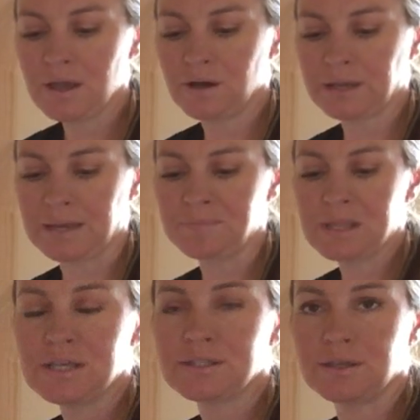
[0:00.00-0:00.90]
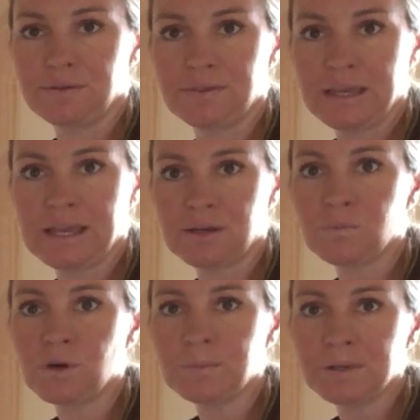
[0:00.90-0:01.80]
Okay, so the hand
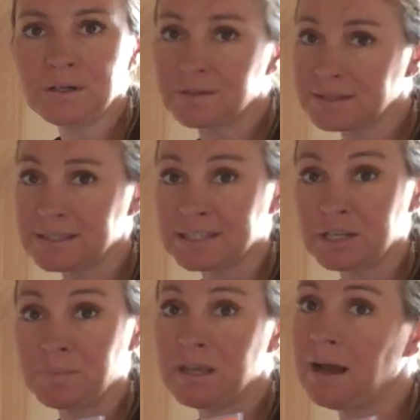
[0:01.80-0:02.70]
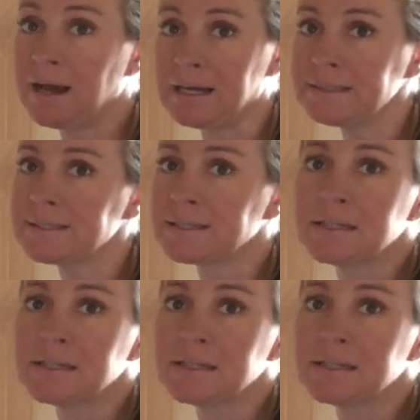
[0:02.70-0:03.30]
warmer, this is gonna be hot,